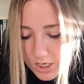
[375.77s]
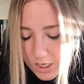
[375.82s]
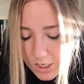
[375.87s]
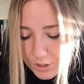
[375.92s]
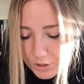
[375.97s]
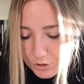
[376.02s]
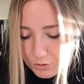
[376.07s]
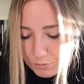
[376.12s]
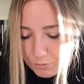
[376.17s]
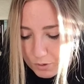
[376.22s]
I
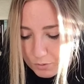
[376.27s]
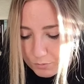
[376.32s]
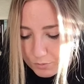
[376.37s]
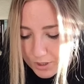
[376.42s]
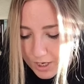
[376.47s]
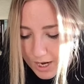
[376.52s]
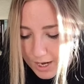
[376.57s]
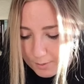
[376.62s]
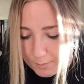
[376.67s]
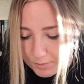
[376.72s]
knew what would
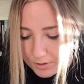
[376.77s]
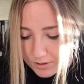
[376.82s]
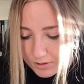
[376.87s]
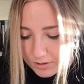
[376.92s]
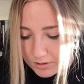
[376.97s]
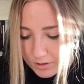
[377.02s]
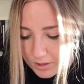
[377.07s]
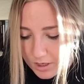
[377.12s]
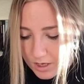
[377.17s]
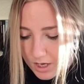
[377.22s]
happen.
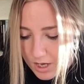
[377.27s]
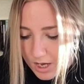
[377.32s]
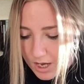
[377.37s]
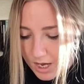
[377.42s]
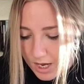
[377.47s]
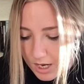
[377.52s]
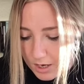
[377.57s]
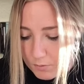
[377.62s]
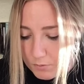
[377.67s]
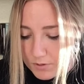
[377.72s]

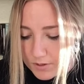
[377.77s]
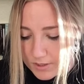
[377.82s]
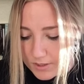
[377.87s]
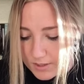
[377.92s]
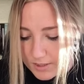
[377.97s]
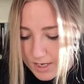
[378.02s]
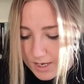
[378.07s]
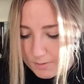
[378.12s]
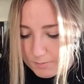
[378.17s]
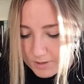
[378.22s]
It was the
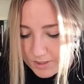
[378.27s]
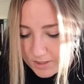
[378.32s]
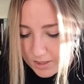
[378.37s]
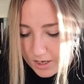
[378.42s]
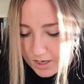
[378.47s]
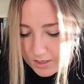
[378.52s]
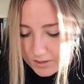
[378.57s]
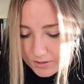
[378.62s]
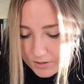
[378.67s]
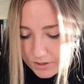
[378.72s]
same as
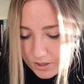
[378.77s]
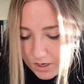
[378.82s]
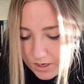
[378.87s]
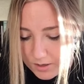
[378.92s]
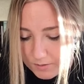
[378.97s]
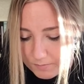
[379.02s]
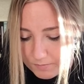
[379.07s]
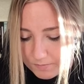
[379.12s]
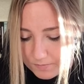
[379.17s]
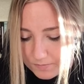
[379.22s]
last
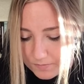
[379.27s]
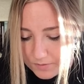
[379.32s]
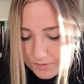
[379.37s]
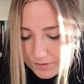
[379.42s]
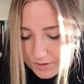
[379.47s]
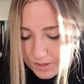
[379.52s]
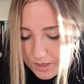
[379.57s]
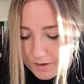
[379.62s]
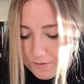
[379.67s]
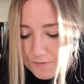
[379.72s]
time.
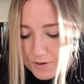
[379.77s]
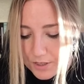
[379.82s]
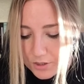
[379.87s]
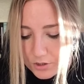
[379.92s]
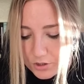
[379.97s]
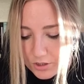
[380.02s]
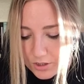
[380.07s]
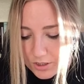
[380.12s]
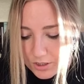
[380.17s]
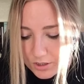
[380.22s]

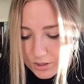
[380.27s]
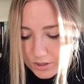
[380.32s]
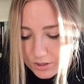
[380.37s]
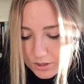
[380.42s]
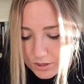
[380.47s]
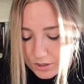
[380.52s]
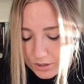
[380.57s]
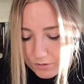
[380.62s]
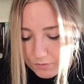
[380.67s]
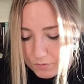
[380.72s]
Eventually,
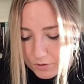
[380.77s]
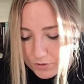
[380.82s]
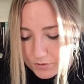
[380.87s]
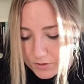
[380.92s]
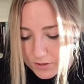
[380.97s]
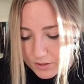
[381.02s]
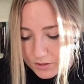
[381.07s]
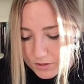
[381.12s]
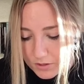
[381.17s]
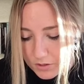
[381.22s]
the
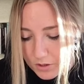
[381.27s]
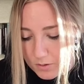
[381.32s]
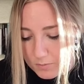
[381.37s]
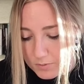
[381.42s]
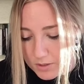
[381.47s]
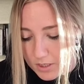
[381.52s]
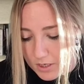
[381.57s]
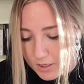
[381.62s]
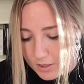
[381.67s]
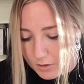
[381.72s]
convulsing
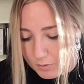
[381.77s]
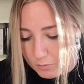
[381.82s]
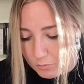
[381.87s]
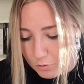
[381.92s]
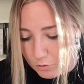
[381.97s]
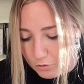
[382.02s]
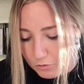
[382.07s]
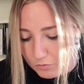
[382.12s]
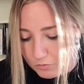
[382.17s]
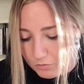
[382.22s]
stopped and I could
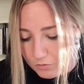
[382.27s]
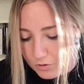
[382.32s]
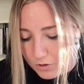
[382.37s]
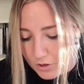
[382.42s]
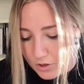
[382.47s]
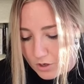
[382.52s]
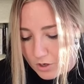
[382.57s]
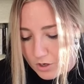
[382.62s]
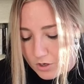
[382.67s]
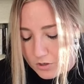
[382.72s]
move.
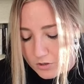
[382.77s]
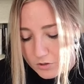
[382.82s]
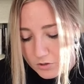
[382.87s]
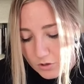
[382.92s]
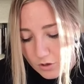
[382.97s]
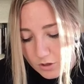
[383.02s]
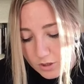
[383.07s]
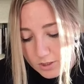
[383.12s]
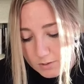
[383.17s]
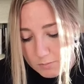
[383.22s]

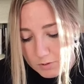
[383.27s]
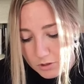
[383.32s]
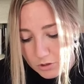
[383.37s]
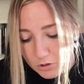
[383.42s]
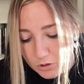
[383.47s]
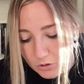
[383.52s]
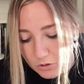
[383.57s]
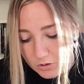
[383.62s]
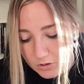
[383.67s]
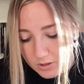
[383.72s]
Slowly but
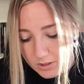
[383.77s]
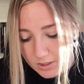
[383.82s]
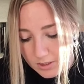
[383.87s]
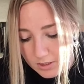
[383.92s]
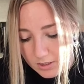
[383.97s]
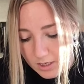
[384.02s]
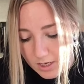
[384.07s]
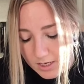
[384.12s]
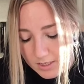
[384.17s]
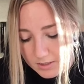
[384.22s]

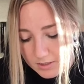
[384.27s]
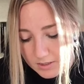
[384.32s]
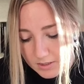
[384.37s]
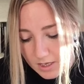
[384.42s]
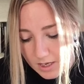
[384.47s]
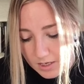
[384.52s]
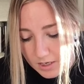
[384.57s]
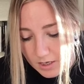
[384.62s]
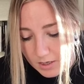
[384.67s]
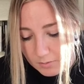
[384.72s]
surely, I
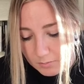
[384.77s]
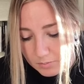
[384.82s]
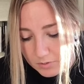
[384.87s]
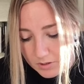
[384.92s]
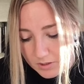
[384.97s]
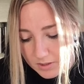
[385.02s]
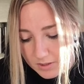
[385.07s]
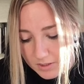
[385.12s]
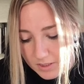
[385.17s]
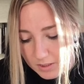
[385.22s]
sat up
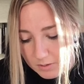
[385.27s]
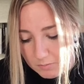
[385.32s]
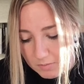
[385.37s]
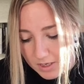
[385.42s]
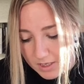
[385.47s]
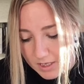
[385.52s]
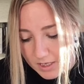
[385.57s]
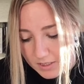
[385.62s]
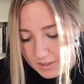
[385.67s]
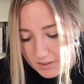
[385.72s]
to sit in my
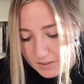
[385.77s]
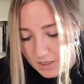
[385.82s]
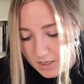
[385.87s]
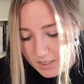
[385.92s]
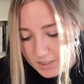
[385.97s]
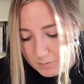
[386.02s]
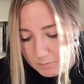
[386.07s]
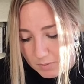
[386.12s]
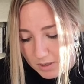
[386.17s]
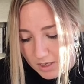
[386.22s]

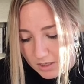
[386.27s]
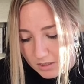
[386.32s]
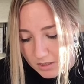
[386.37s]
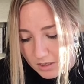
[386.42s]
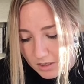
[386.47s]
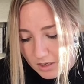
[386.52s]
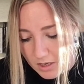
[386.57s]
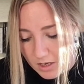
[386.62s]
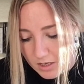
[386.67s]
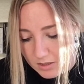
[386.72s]
king-size bed,
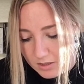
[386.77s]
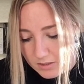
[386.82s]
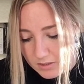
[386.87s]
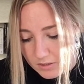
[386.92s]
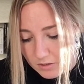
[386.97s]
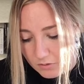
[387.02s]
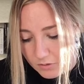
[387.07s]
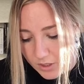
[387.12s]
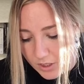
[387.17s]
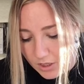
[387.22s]
the
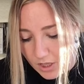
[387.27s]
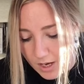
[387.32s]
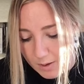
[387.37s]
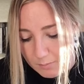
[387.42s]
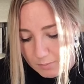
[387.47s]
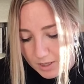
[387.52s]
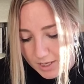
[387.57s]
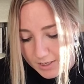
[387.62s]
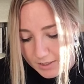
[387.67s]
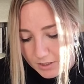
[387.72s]
silky light
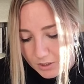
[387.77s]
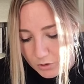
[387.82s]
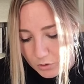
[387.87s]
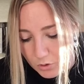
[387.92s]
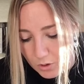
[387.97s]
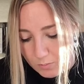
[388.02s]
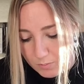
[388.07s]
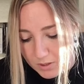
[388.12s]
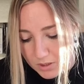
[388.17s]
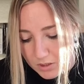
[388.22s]
blanket
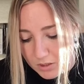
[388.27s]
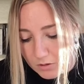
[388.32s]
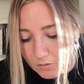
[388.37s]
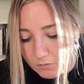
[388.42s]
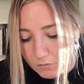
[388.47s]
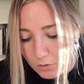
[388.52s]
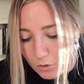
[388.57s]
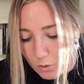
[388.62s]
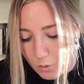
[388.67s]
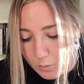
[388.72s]
dropping to the
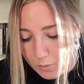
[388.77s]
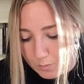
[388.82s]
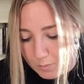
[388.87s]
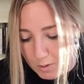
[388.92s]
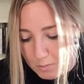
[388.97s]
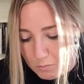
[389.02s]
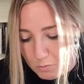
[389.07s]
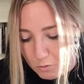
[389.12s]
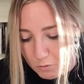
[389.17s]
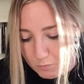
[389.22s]
floor with my
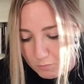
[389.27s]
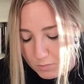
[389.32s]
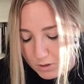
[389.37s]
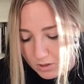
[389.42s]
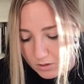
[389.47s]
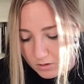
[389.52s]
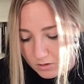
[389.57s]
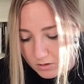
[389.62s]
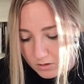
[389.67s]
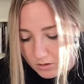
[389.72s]
movement.